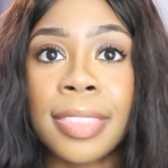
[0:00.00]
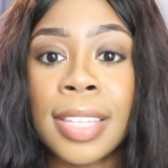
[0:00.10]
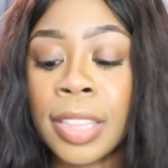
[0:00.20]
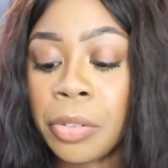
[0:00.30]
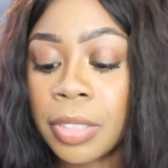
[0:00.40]

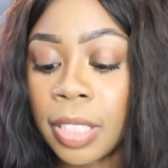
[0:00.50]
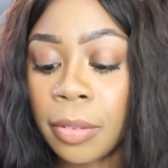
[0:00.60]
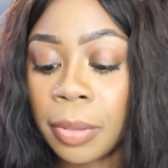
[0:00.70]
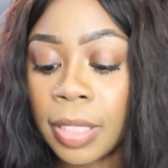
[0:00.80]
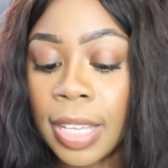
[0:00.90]
think there was like
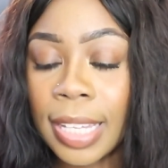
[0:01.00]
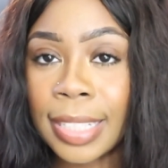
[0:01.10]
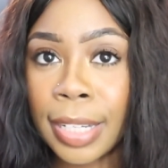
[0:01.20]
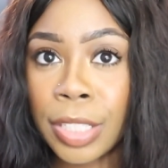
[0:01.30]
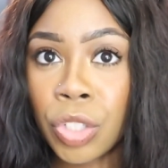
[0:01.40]
a really
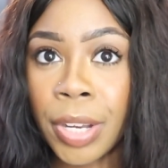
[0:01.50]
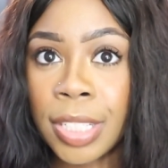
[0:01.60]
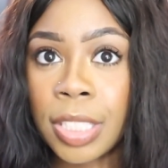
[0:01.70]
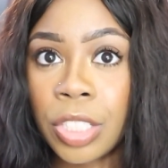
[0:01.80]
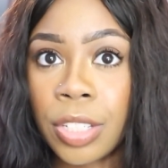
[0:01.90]
nice
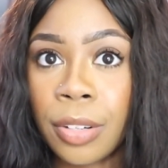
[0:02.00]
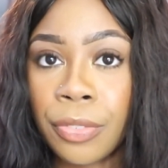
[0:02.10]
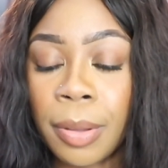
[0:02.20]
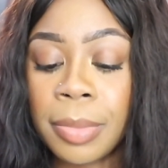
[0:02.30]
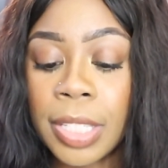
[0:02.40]

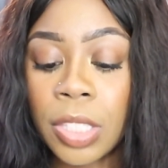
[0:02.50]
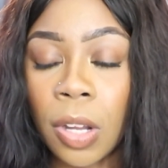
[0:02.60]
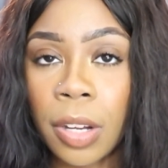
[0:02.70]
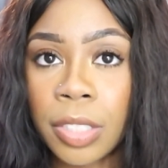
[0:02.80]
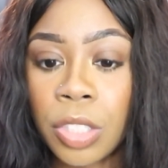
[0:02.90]
transition from this
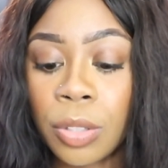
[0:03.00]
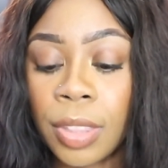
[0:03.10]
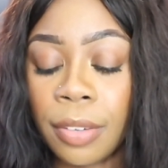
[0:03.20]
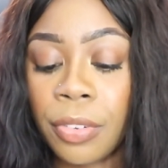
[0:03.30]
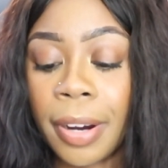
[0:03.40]
song to
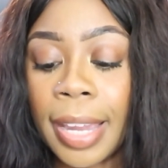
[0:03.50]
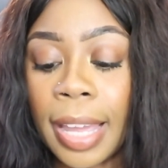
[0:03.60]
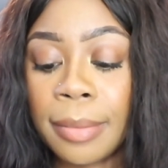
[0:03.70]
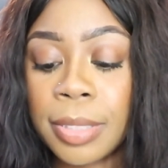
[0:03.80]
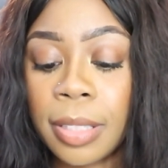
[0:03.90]
Therefore I
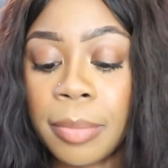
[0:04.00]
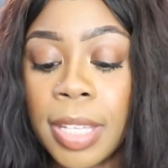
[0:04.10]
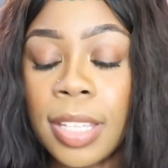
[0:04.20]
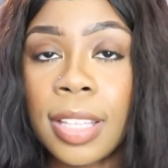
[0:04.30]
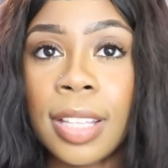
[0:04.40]
Am. So let
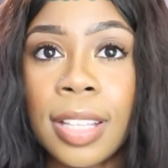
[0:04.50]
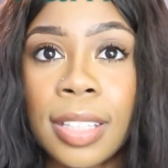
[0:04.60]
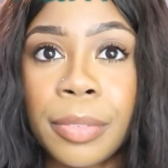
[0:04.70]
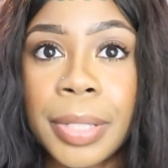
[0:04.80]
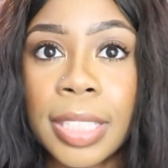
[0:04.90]
me
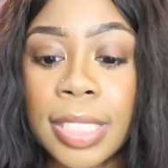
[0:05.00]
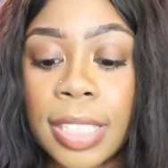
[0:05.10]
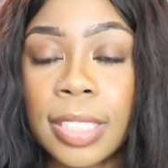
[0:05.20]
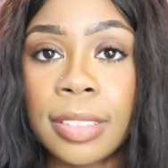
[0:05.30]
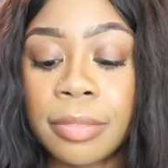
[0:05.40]

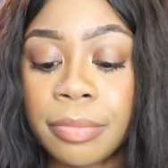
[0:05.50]
re-listen.